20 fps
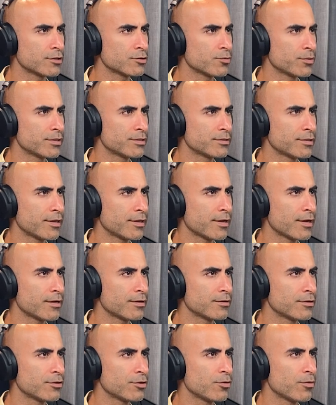we stayed at in
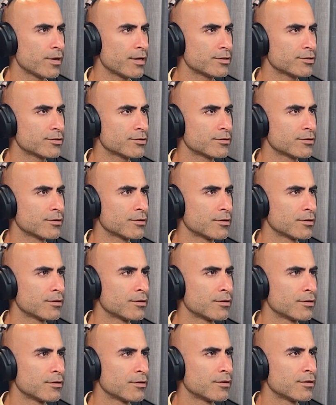the US. Yeah.
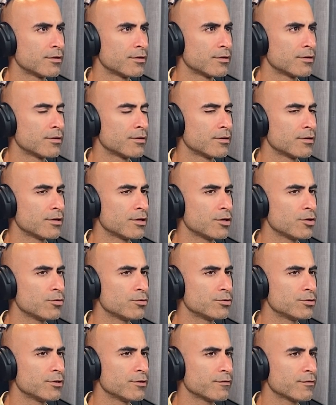Huge
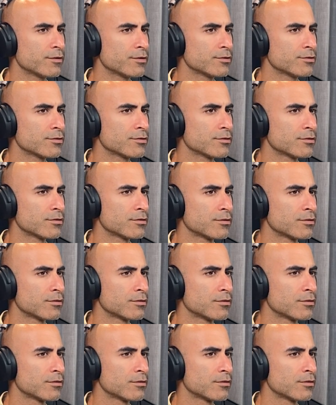difference.
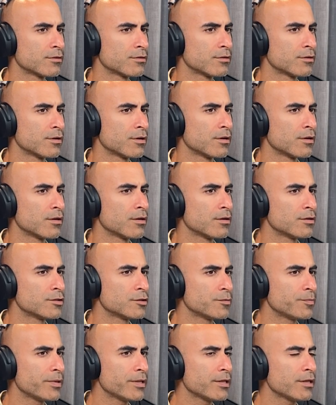
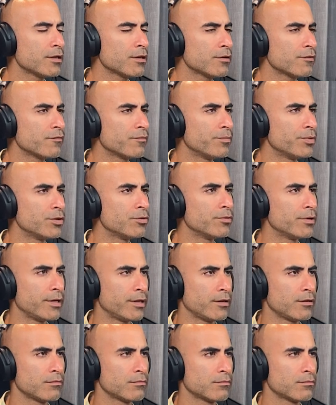Speaking of beauty,